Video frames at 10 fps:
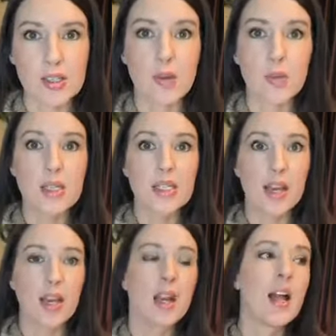And we
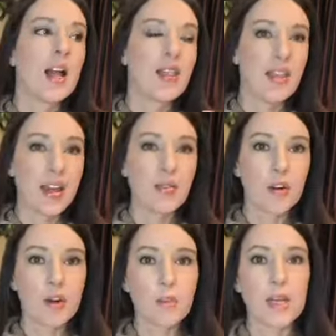say, they've
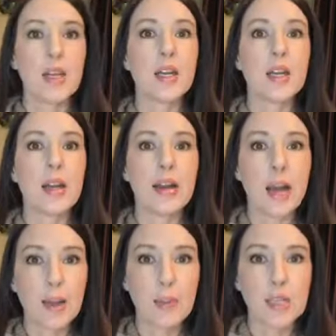hurt me and
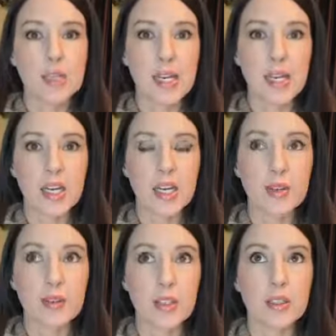I'm going to take care of
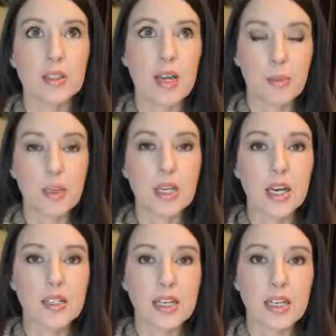it and I'm going to
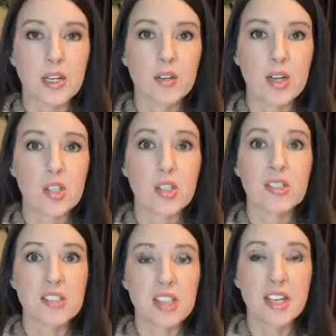take care of that
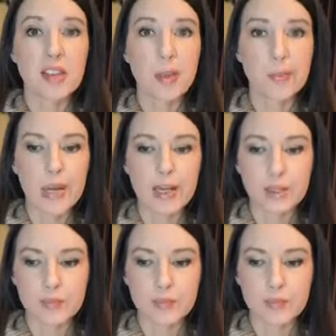justice and get them back.